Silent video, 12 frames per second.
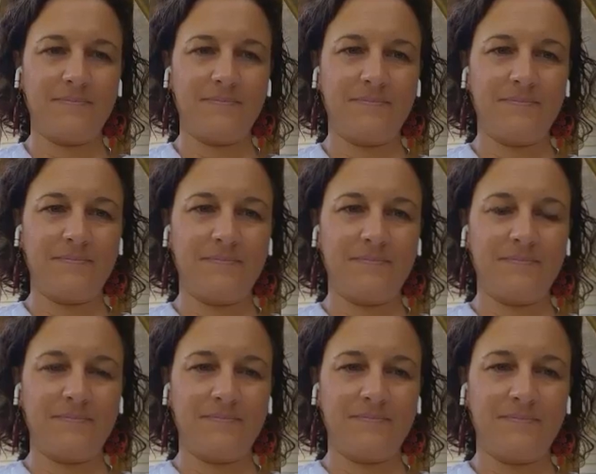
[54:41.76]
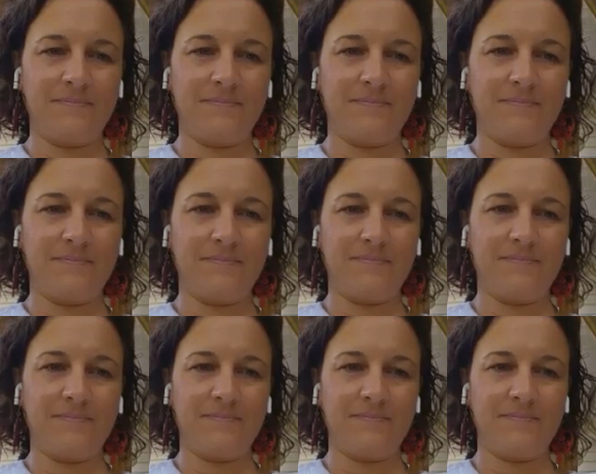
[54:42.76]

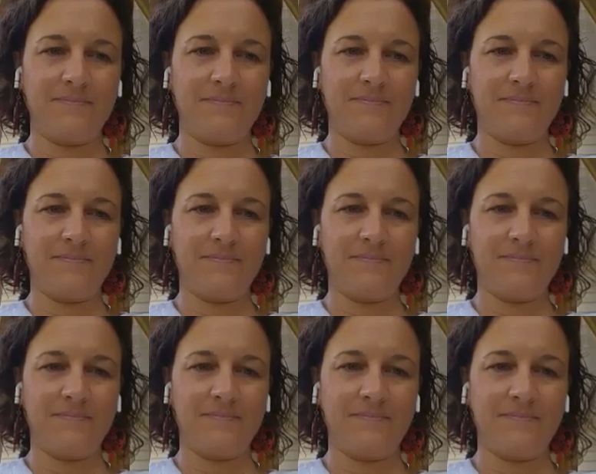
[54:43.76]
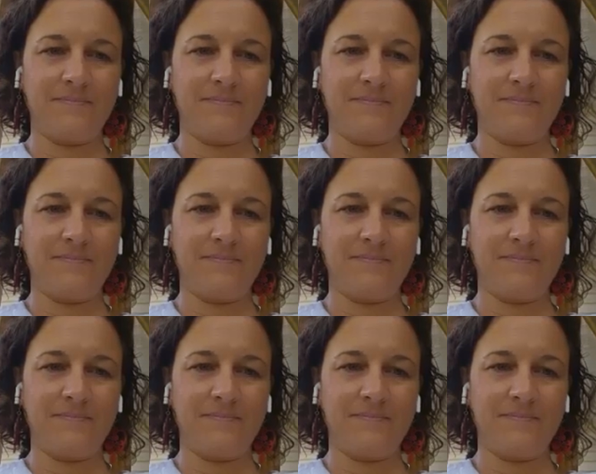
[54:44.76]
The person shown says nothing.